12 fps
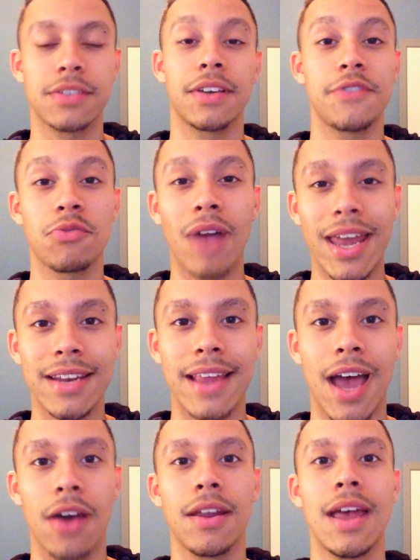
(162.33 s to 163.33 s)
So if you write it
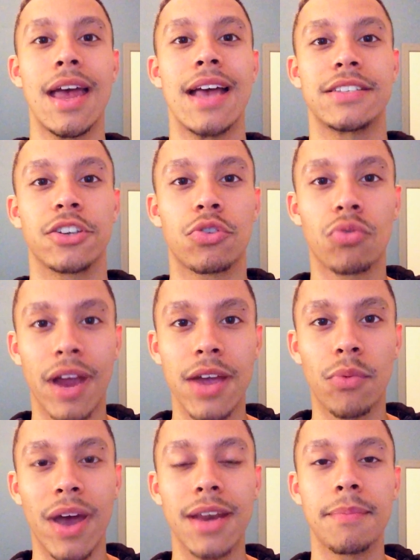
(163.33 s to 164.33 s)
down, it's a great way